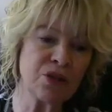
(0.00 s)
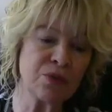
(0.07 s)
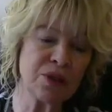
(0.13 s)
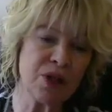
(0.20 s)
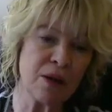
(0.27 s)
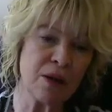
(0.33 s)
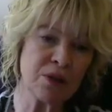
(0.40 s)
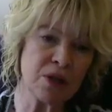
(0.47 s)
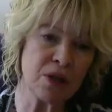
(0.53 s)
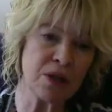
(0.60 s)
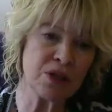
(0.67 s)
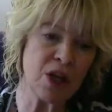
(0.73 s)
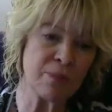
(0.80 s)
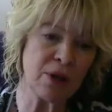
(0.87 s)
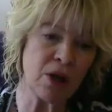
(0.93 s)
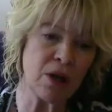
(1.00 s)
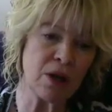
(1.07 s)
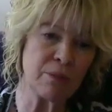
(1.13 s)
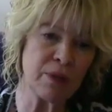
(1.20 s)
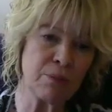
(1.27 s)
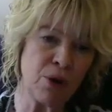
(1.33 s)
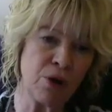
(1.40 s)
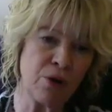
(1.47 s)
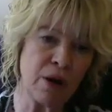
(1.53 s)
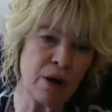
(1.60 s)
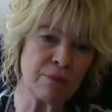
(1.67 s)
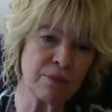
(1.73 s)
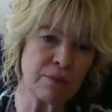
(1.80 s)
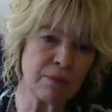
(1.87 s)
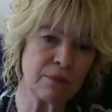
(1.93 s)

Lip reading: to adopt a nighttime economy program?